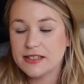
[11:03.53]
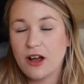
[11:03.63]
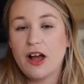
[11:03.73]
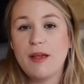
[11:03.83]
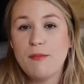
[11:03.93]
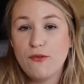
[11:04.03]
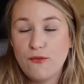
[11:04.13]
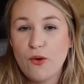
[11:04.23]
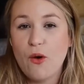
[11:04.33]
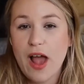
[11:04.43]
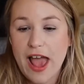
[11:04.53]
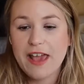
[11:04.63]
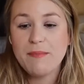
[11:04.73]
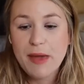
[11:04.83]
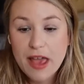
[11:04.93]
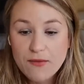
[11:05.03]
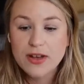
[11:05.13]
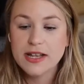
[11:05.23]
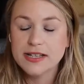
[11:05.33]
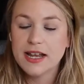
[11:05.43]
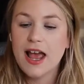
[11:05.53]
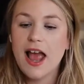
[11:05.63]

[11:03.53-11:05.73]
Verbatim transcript: time for a pivot,